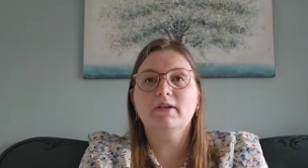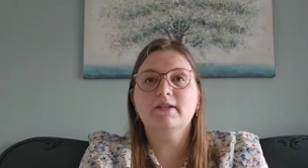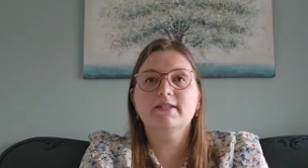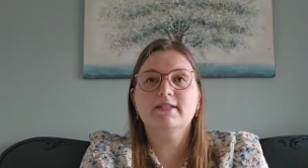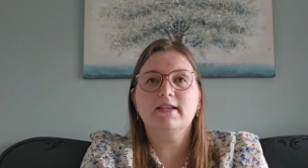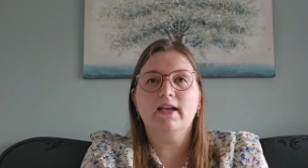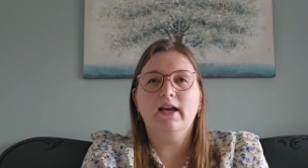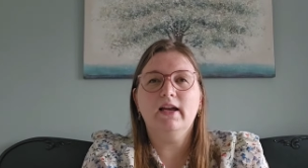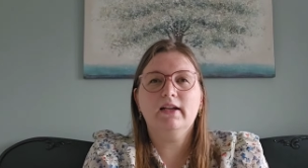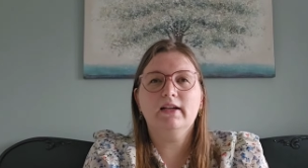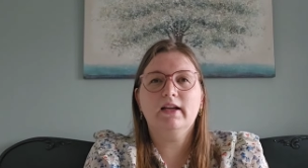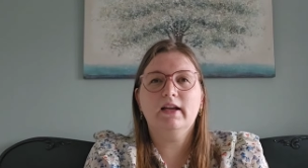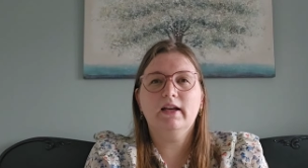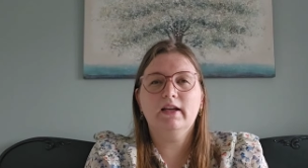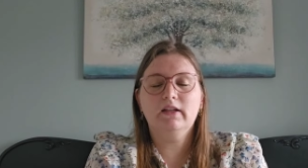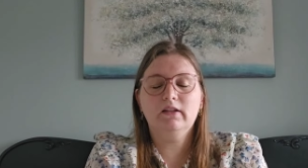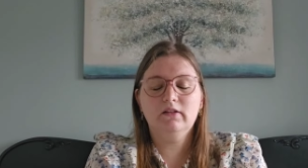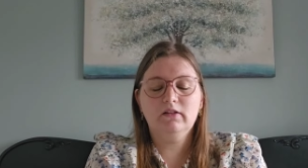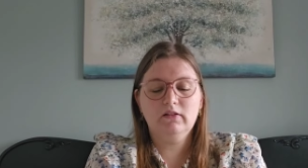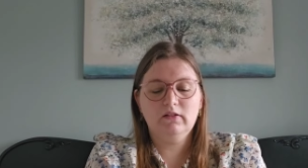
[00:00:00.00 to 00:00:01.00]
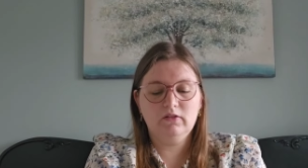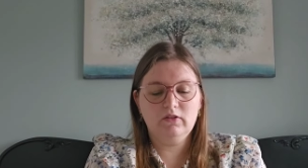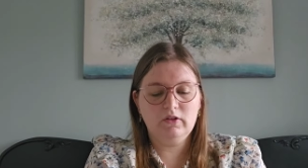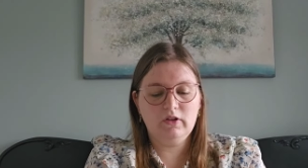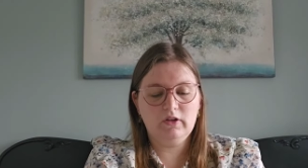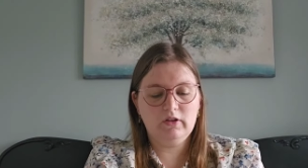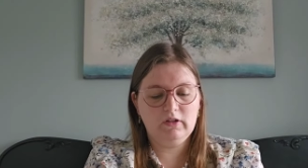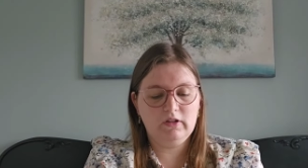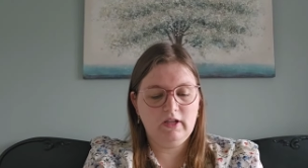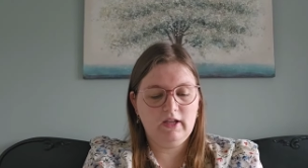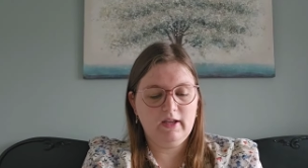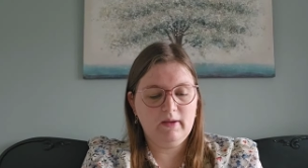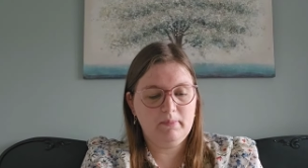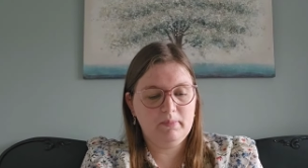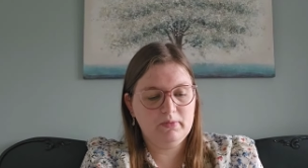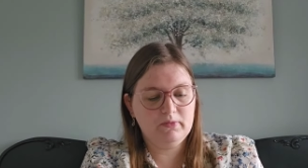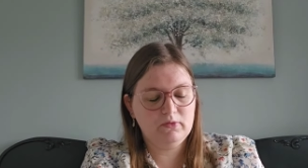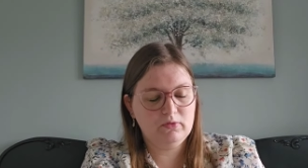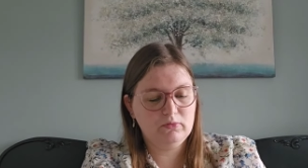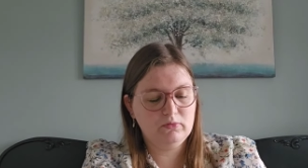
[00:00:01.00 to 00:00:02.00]
Saka, the app
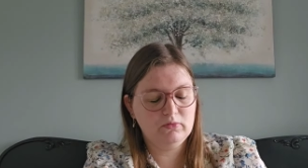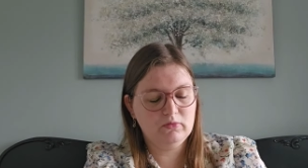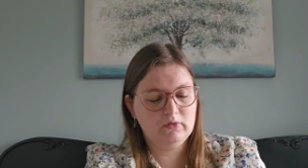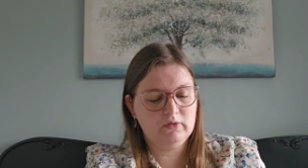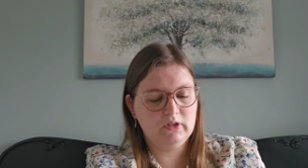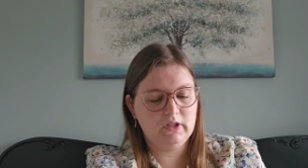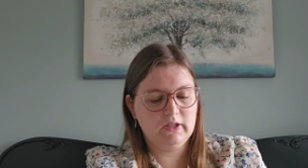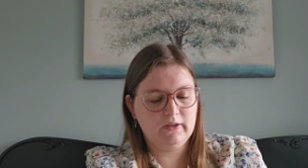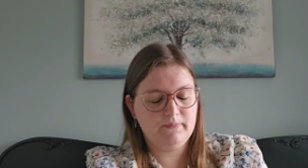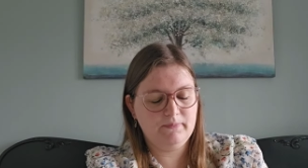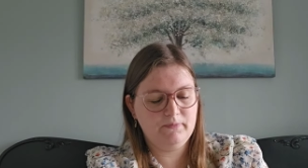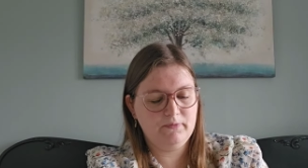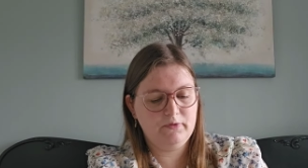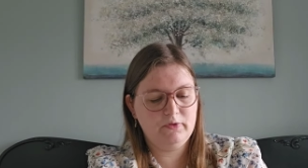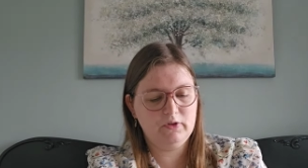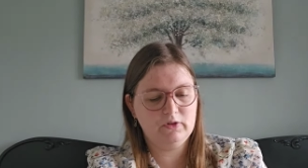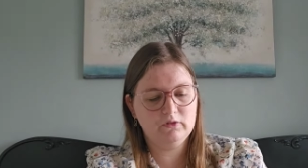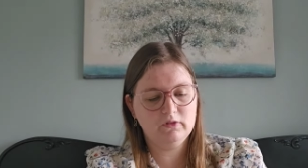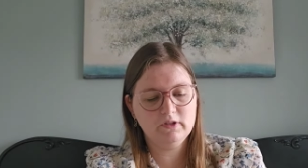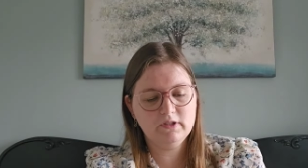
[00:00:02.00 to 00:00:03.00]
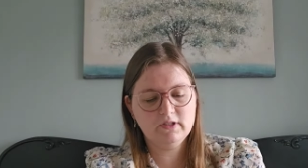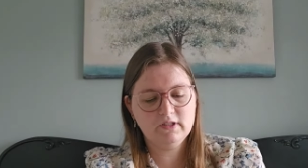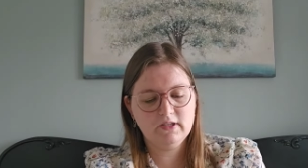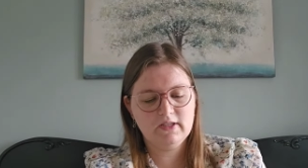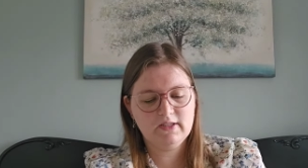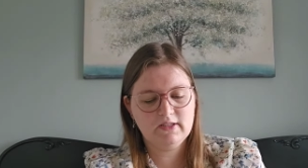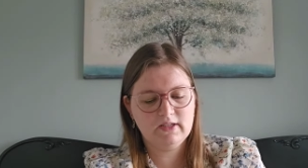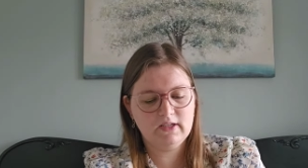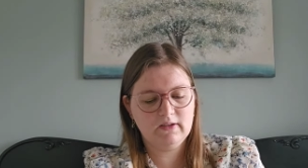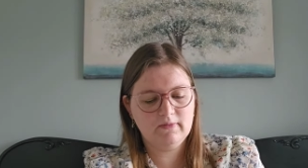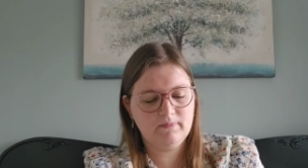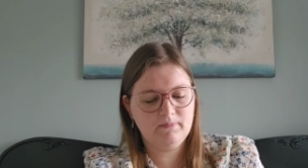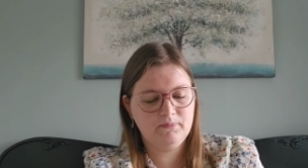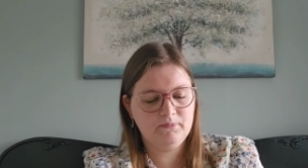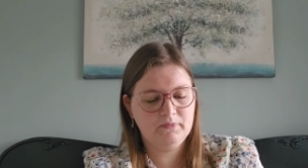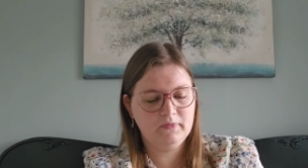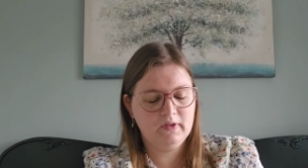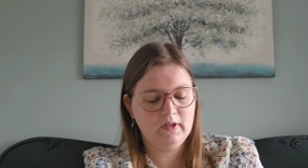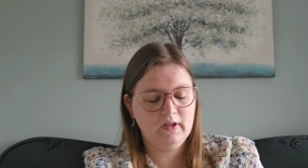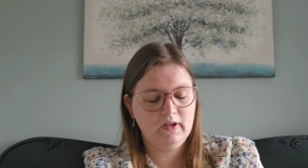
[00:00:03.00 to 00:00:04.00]
for cross stitching.
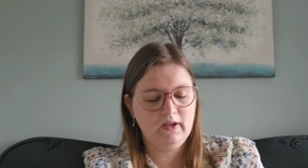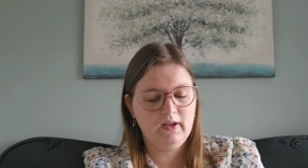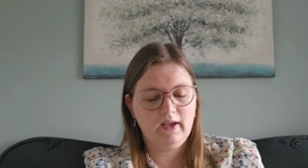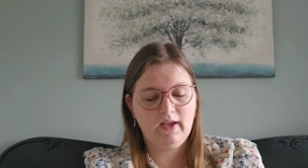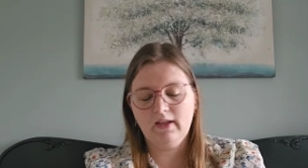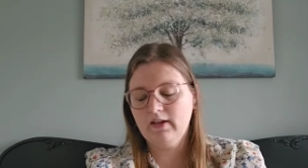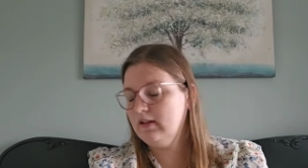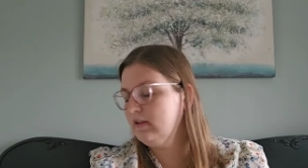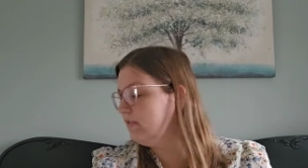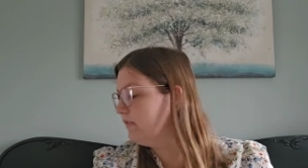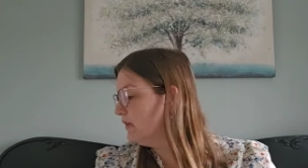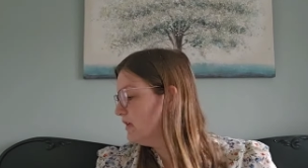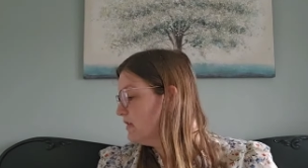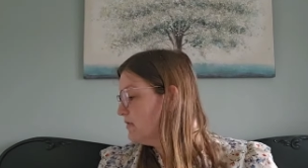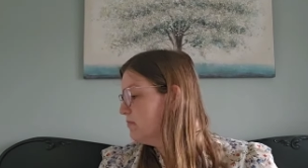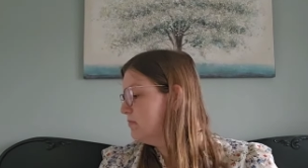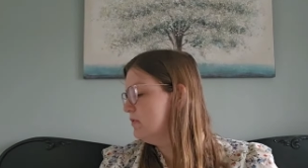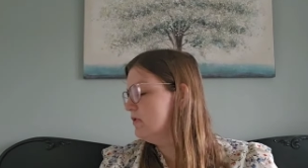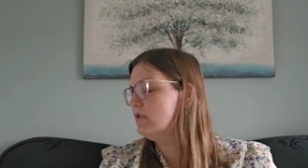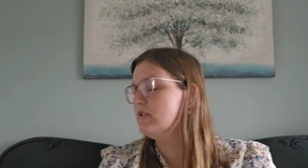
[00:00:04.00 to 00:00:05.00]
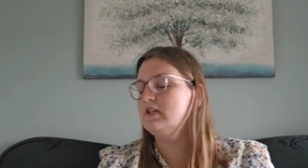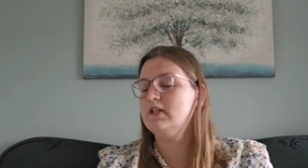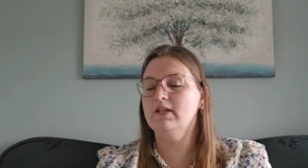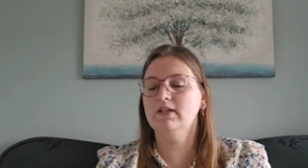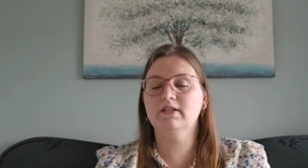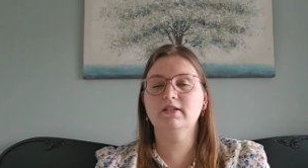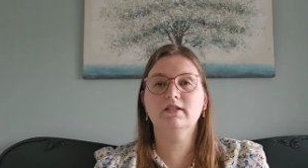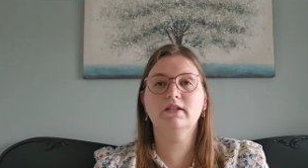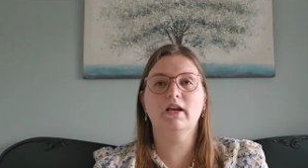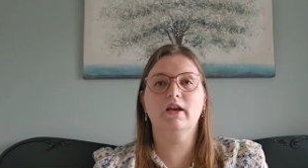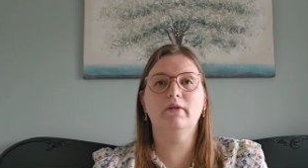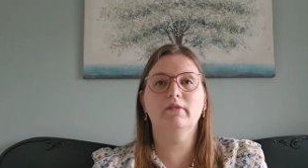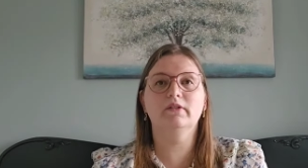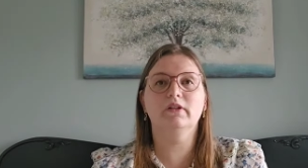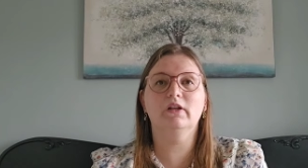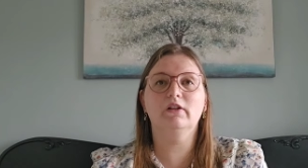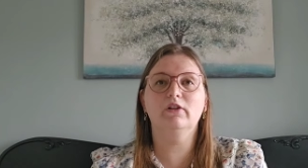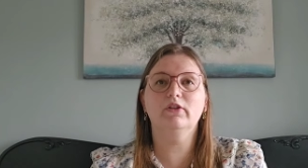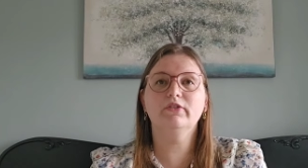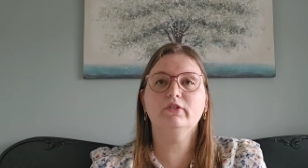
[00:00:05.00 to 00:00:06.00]
And it was much easier and
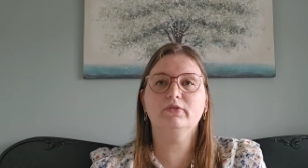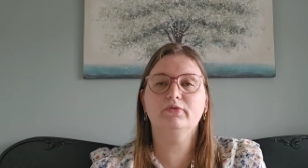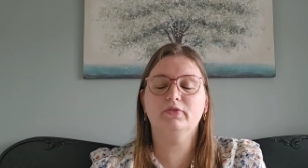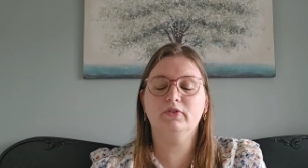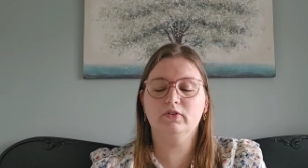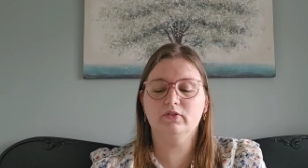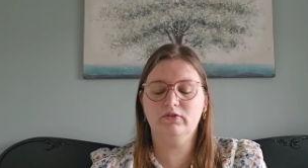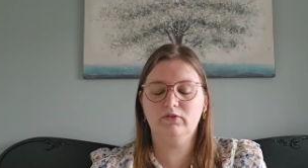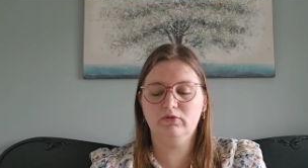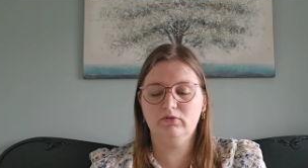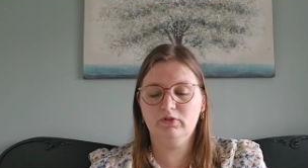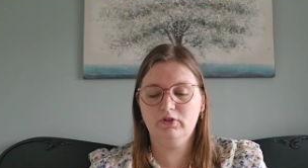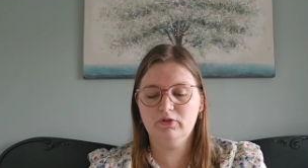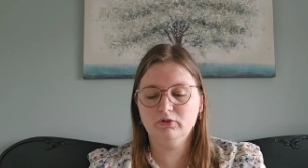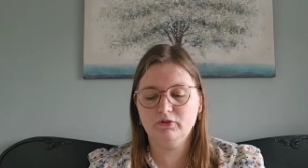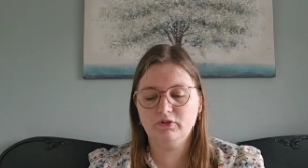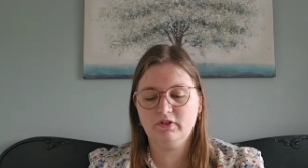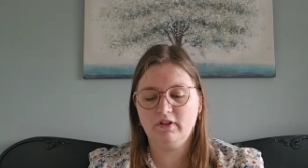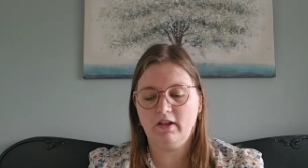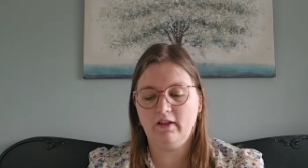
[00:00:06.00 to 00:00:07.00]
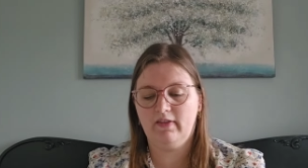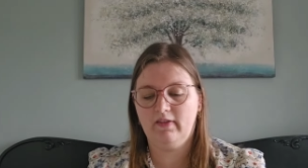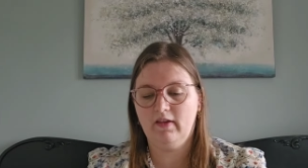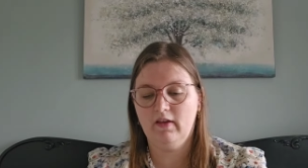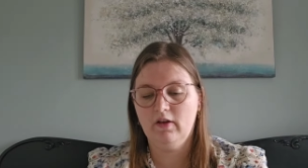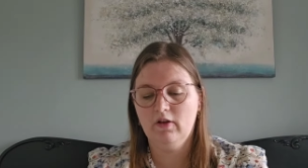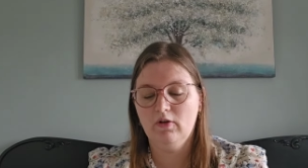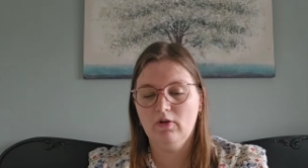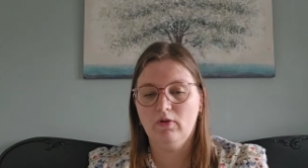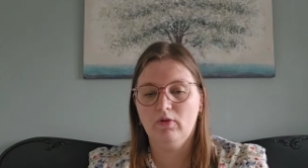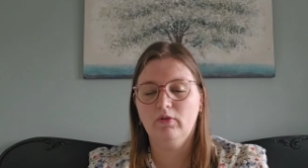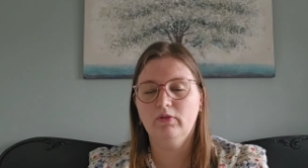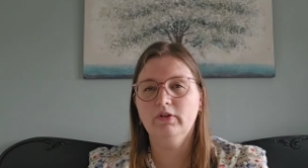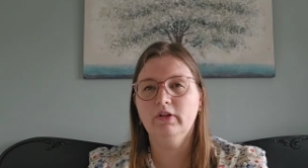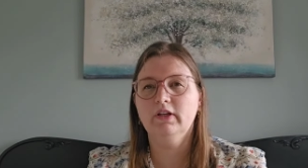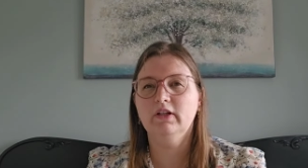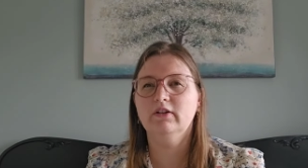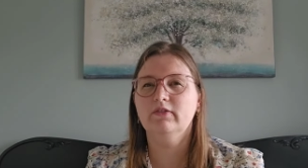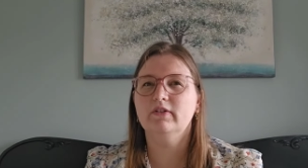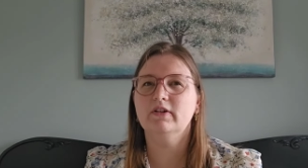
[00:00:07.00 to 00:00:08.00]
a lot of fun to use that.
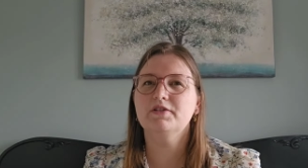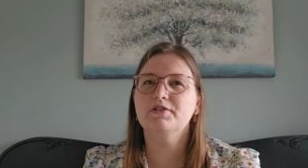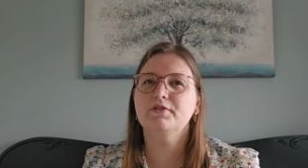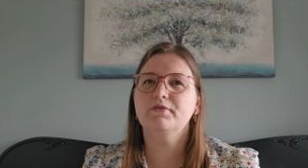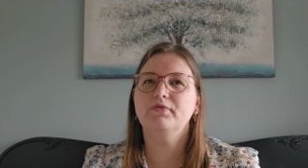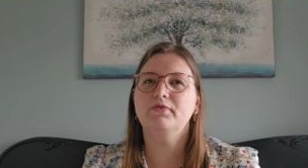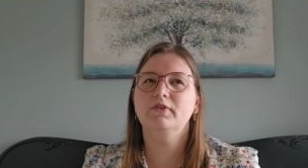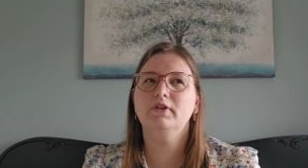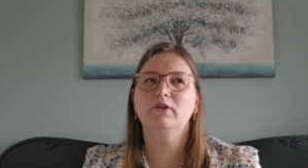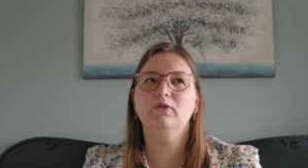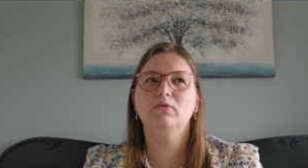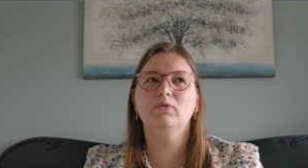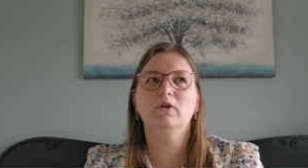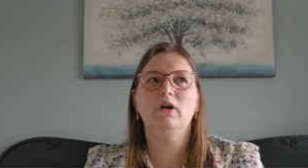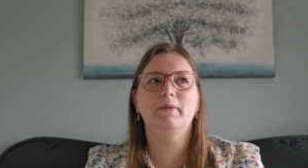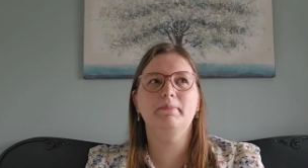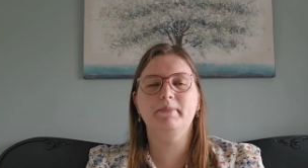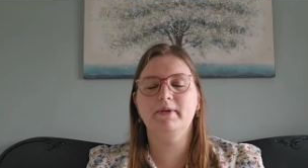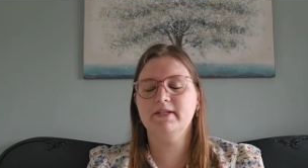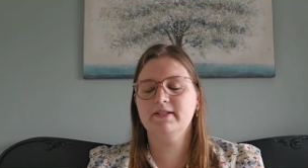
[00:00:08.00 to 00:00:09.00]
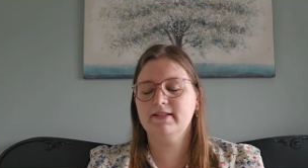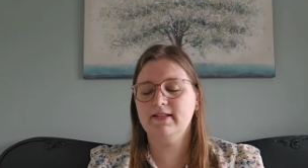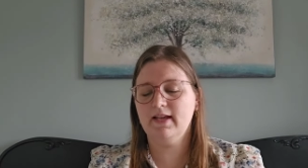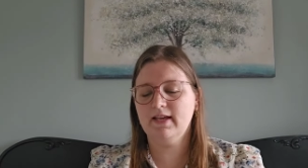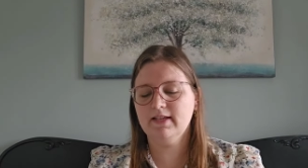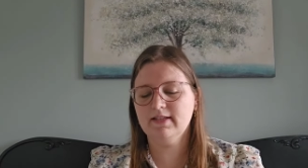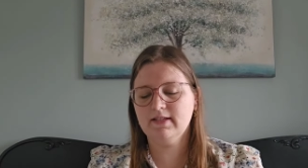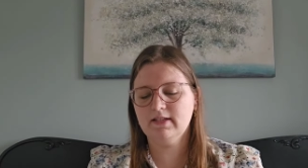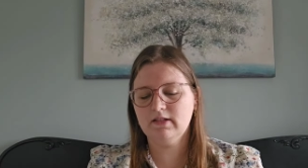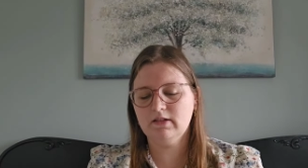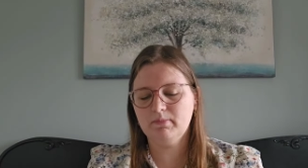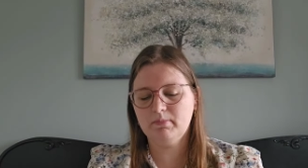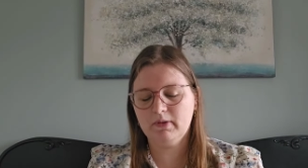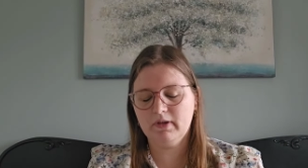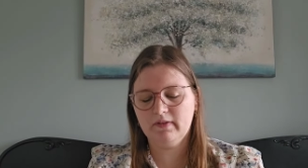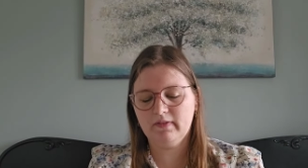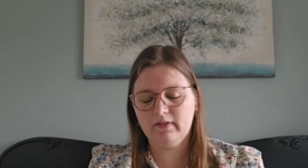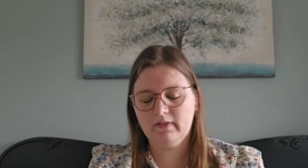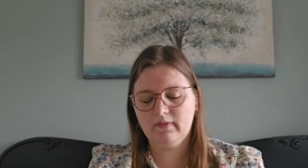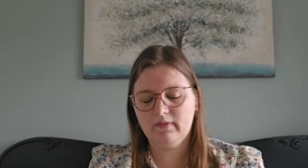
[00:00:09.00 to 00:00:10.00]
Only there was a few mistakes in the
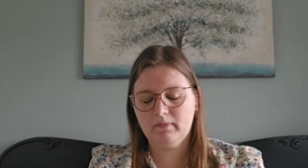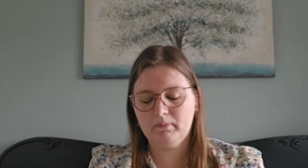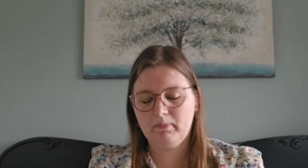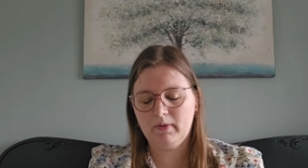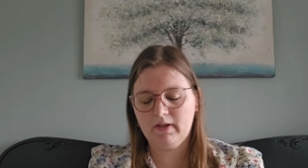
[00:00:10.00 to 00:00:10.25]
pattern